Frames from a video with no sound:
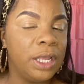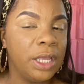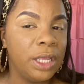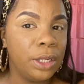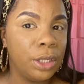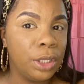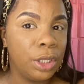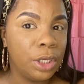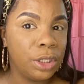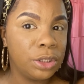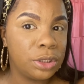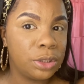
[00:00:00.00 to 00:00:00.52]
it
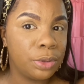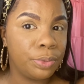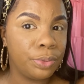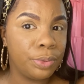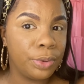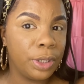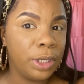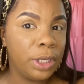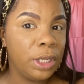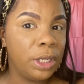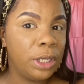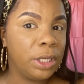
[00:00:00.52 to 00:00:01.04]
looks
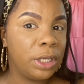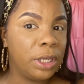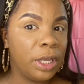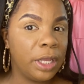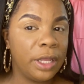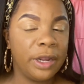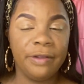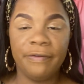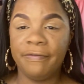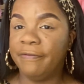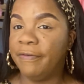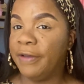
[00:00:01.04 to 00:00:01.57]
really
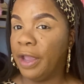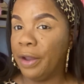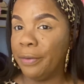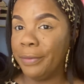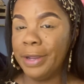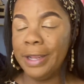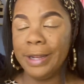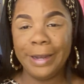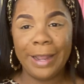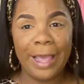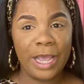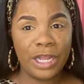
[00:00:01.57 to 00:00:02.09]
good.
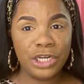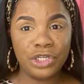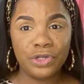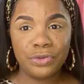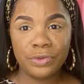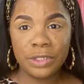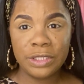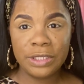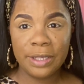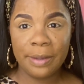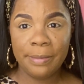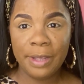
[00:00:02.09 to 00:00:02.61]
Very
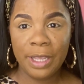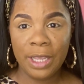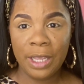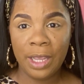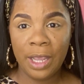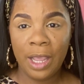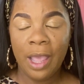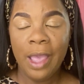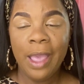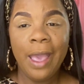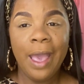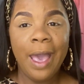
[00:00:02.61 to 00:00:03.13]
natural to me.